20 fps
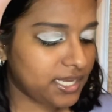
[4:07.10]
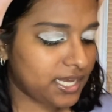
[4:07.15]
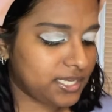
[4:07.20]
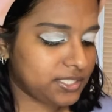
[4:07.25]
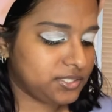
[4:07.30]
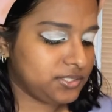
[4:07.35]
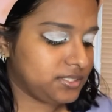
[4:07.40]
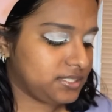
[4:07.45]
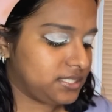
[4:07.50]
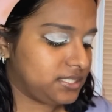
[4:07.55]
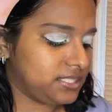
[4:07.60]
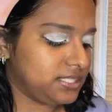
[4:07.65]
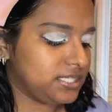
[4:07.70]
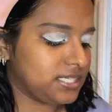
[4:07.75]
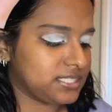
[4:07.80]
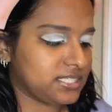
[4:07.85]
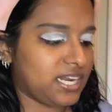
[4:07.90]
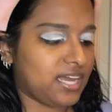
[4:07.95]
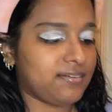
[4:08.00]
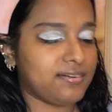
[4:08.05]
as you can see,
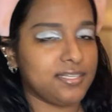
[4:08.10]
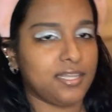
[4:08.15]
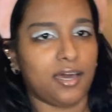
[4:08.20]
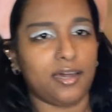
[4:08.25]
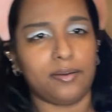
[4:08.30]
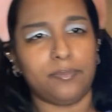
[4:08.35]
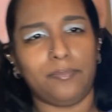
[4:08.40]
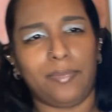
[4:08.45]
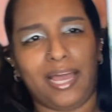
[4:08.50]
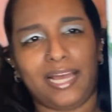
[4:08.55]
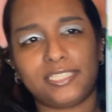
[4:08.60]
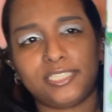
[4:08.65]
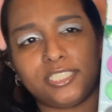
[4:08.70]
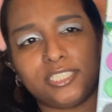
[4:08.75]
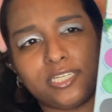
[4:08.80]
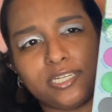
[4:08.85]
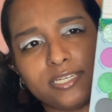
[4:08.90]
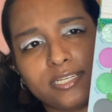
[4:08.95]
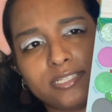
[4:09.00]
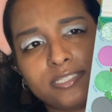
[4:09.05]
doesn't have a lot of matte
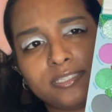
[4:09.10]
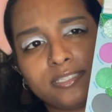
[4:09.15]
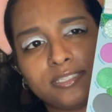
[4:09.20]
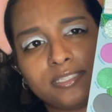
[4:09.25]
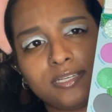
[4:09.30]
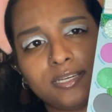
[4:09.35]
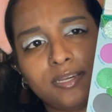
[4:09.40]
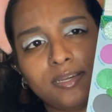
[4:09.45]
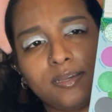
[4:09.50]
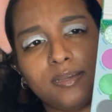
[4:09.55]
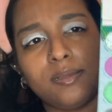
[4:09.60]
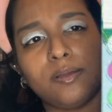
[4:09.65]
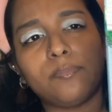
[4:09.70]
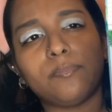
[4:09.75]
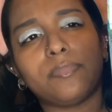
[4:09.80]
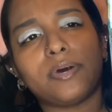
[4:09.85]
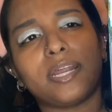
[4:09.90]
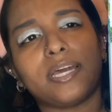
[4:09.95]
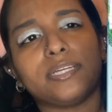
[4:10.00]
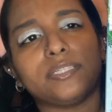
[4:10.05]
shades,
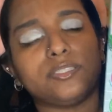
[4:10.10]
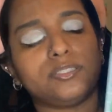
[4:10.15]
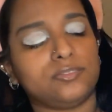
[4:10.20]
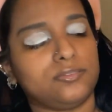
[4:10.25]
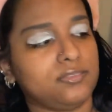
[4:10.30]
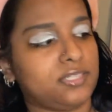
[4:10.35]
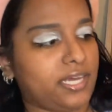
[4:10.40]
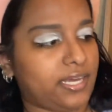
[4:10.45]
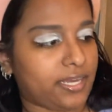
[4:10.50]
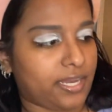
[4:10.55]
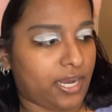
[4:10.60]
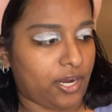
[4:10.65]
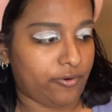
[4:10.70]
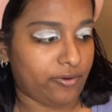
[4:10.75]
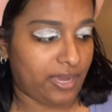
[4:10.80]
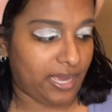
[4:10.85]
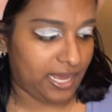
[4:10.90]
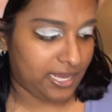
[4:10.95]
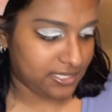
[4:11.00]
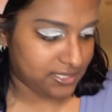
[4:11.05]
but I do like how
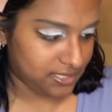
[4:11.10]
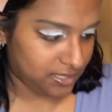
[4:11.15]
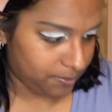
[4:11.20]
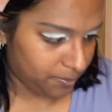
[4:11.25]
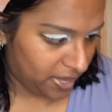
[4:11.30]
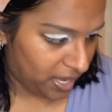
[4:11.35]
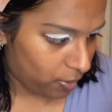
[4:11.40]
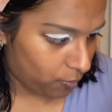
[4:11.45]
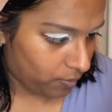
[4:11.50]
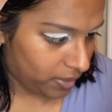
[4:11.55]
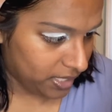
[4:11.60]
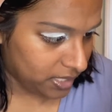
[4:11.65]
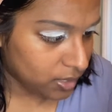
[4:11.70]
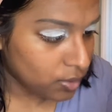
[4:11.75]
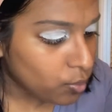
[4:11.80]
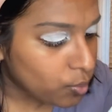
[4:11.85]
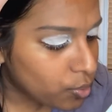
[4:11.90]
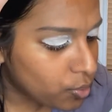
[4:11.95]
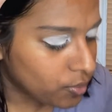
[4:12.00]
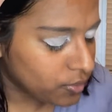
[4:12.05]
it has a matte white.
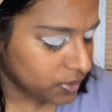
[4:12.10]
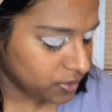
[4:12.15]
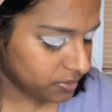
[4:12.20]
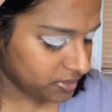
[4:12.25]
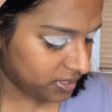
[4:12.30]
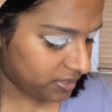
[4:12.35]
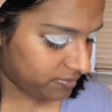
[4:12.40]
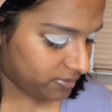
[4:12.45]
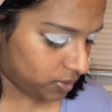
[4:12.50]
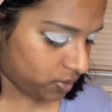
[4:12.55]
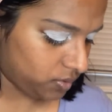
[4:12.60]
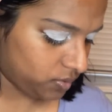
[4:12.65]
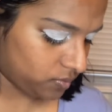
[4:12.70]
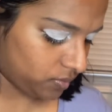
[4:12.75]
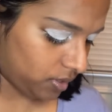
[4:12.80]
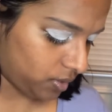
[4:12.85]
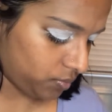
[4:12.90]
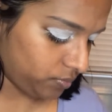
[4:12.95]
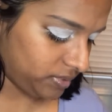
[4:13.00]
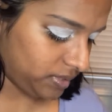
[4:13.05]
You can never go
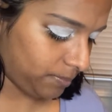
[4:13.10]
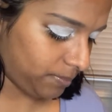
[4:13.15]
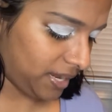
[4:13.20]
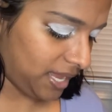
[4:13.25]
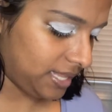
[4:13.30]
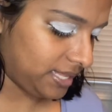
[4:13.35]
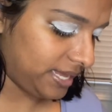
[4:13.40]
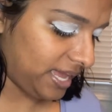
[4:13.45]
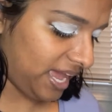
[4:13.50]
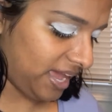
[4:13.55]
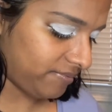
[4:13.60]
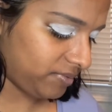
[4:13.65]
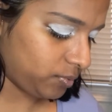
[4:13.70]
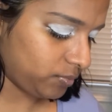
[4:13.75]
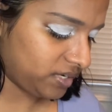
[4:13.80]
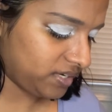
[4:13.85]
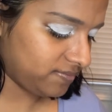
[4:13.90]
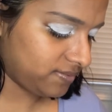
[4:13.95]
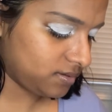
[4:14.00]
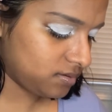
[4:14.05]
wrong with a palette having
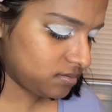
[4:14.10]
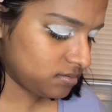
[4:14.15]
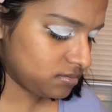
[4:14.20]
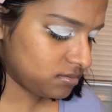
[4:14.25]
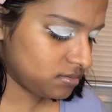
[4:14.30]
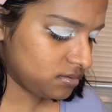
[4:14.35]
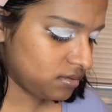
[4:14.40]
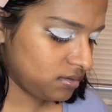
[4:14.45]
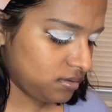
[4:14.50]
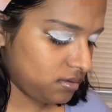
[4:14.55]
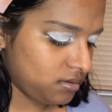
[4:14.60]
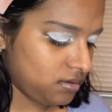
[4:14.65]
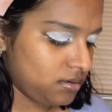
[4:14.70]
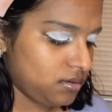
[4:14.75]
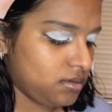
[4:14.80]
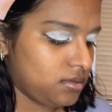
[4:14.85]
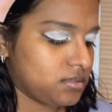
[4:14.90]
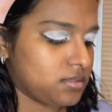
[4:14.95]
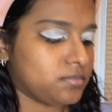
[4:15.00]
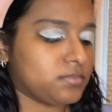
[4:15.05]
one of those.
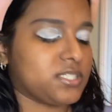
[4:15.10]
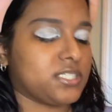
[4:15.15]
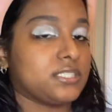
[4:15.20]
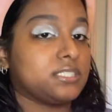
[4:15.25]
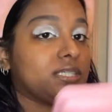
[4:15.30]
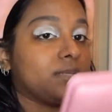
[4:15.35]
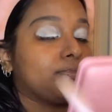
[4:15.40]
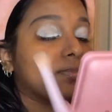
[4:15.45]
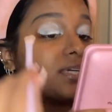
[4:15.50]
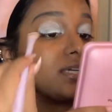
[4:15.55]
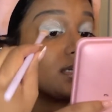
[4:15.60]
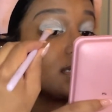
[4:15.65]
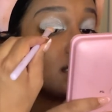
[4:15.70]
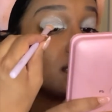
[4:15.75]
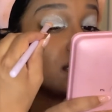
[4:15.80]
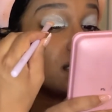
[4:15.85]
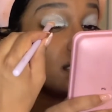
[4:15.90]
So I'm just dipping.